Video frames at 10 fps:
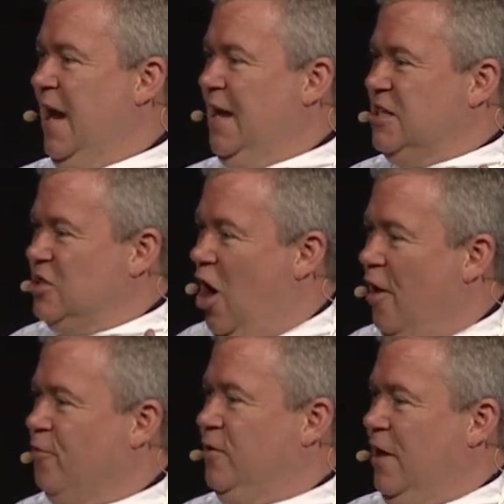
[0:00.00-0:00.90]
and has
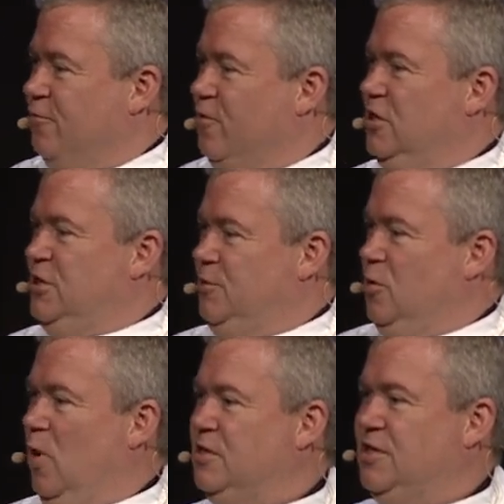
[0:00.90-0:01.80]
offered that friendship
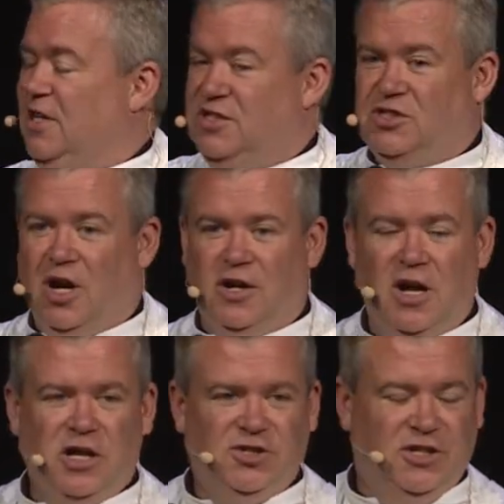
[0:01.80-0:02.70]
to us in His Son,
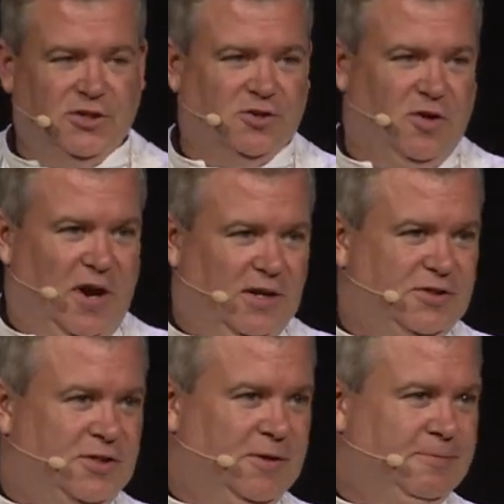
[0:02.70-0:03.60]
Jesus
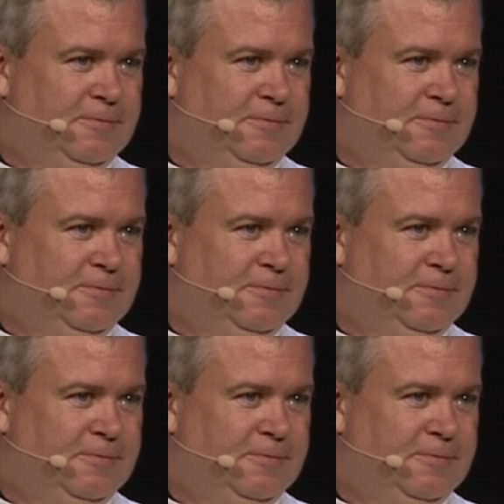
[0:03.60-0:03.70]
Christ.